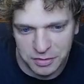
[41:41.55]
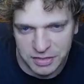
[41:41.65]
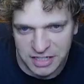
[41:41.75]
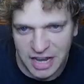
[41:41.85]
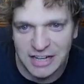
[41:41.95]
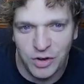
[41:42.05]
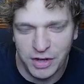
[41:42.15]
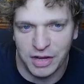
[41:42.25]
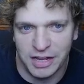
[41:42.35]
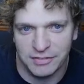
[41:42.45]
Because I know I
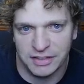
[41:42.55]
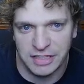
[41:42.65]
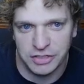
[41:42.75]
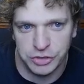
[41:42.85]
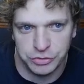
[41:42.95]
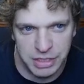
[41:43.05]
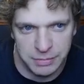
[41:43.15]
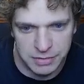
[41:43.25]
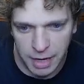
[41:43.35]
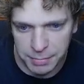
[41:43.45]
don't have like the
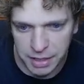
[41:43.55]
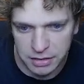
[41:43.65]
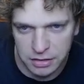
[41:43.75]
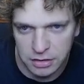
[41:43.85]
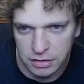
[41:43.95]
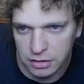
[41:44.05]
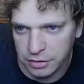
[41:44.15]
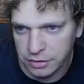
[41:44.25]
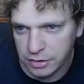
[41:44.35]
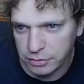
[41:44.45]
extreme top end
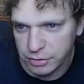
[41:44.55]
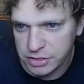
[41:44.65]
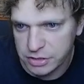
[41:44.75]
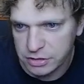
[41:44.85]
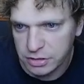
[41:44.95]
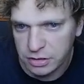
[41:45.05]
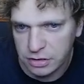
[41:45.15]
other than the Regent.